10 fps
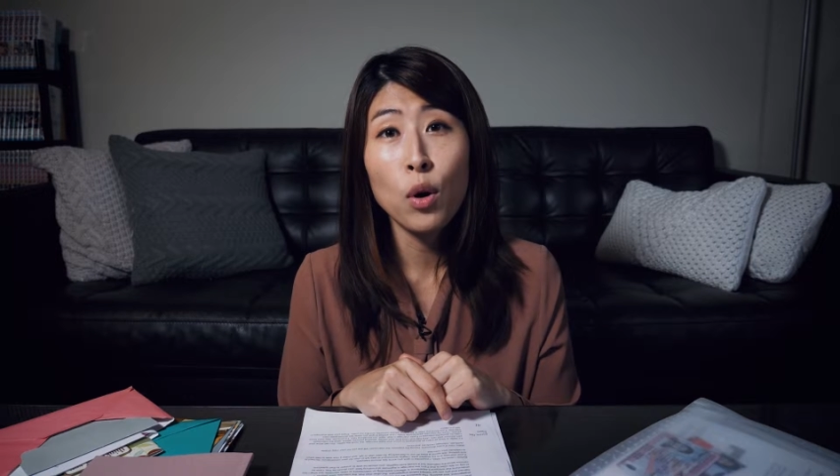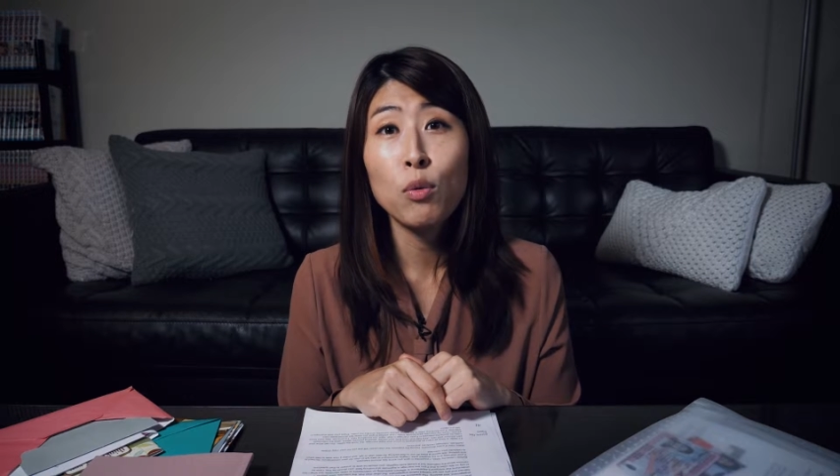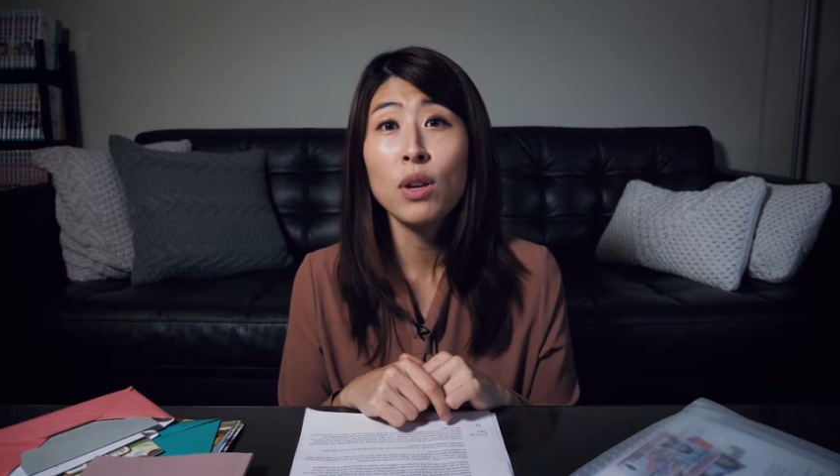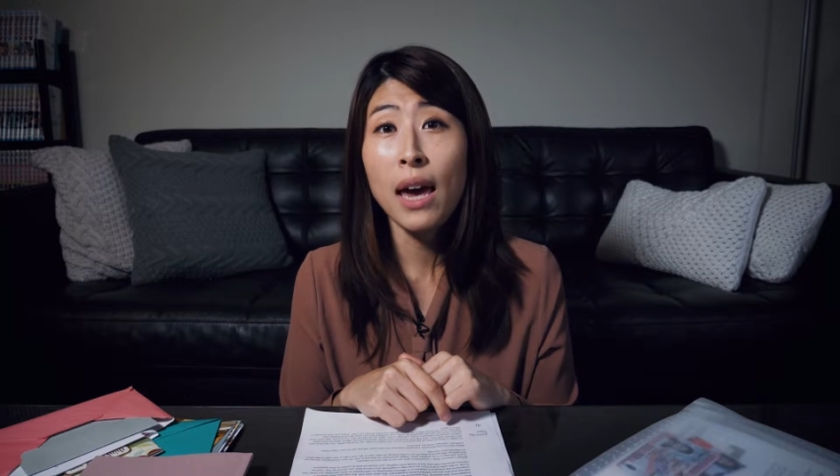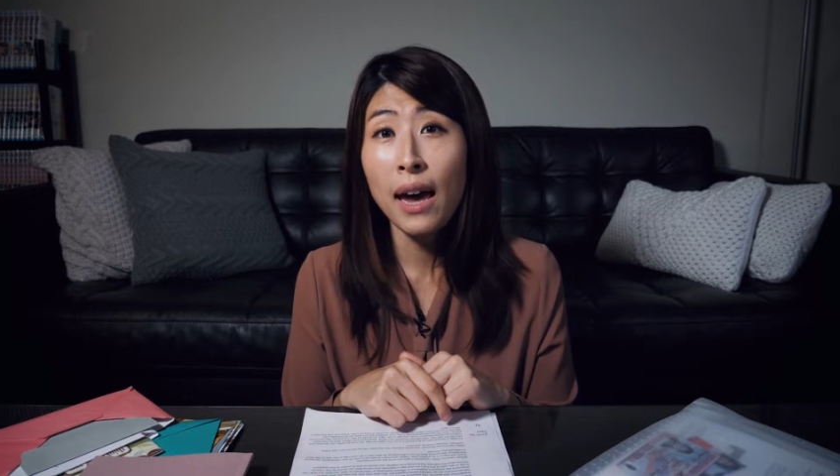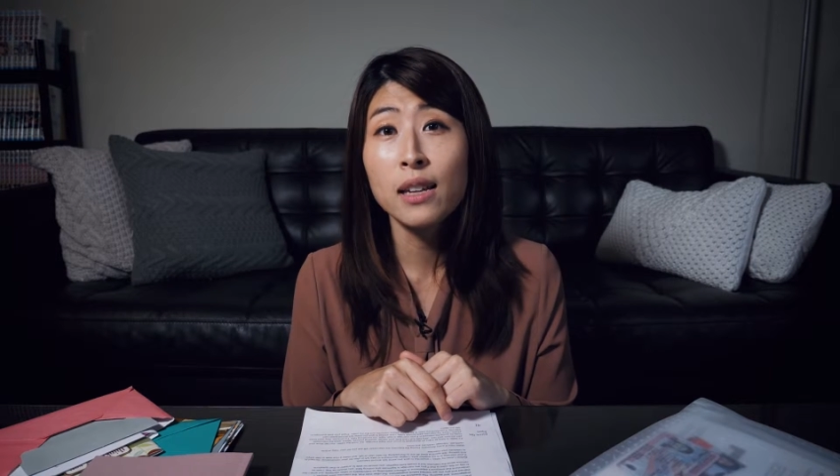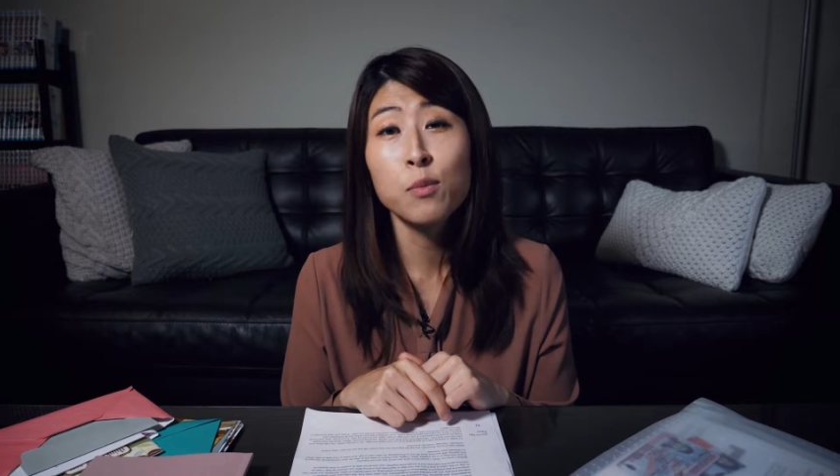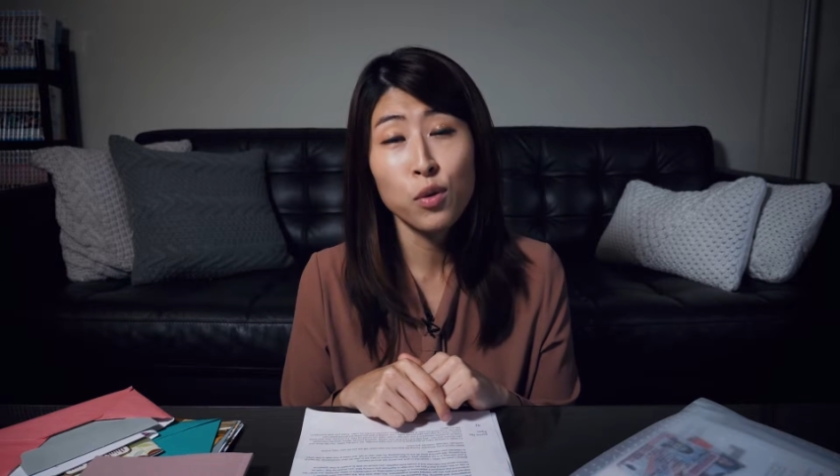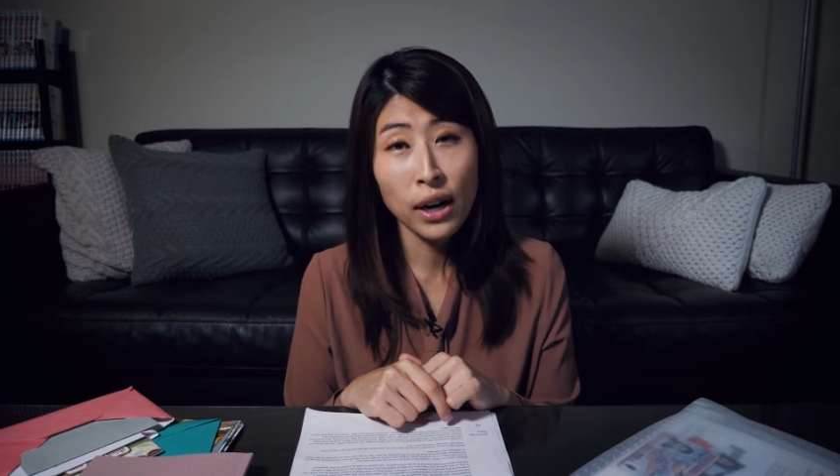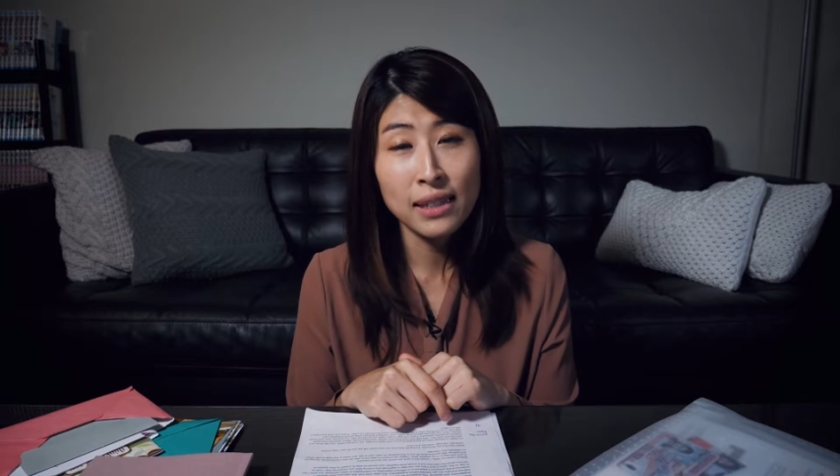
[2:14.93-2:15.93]
what we had
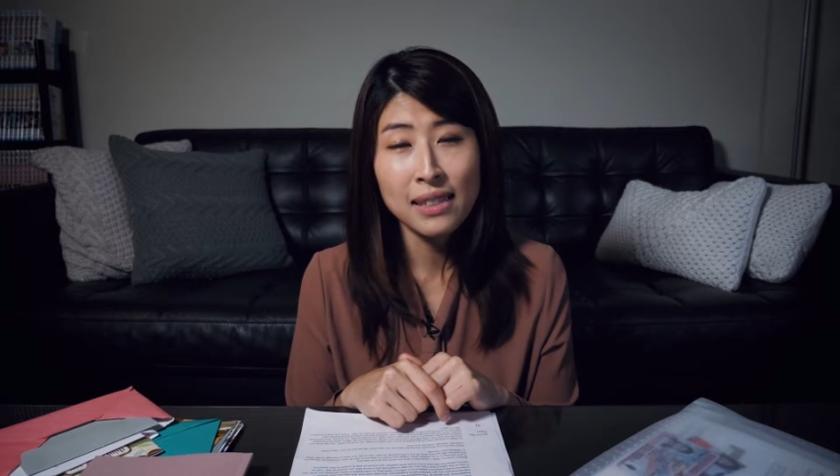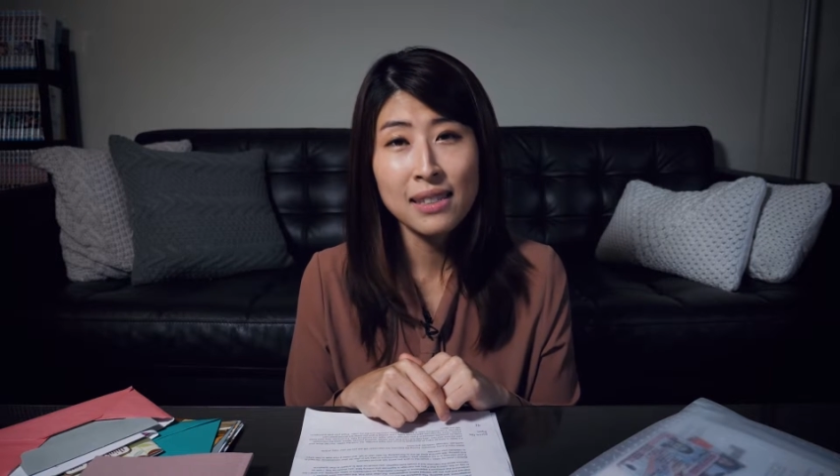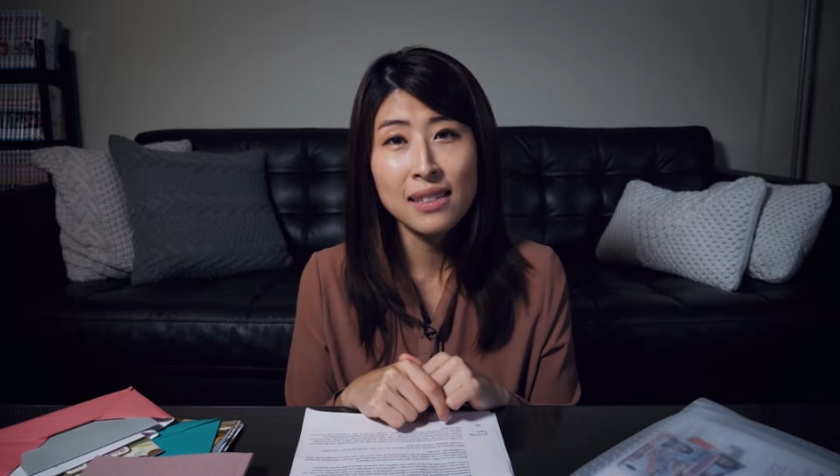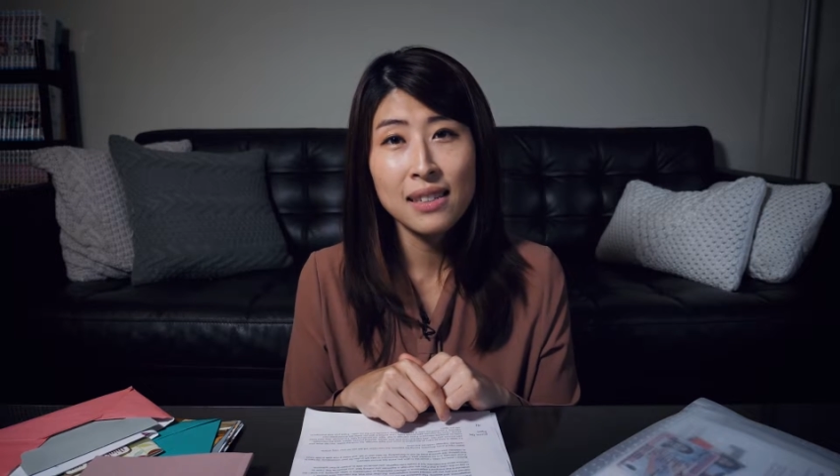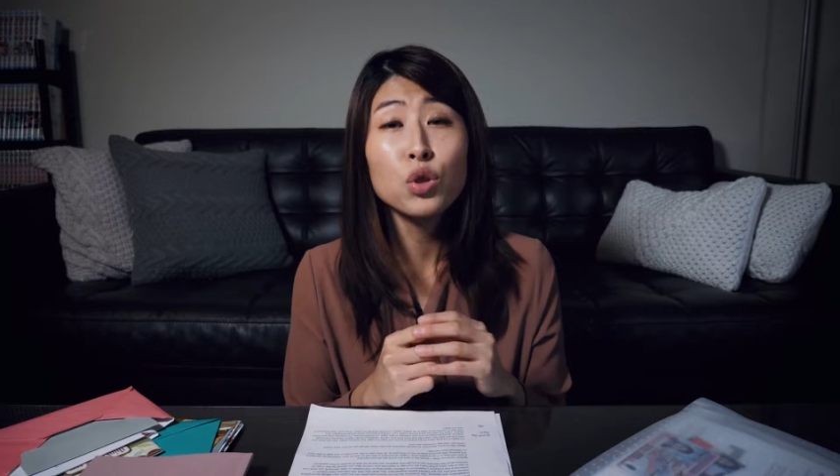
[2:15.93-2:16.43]
practiced.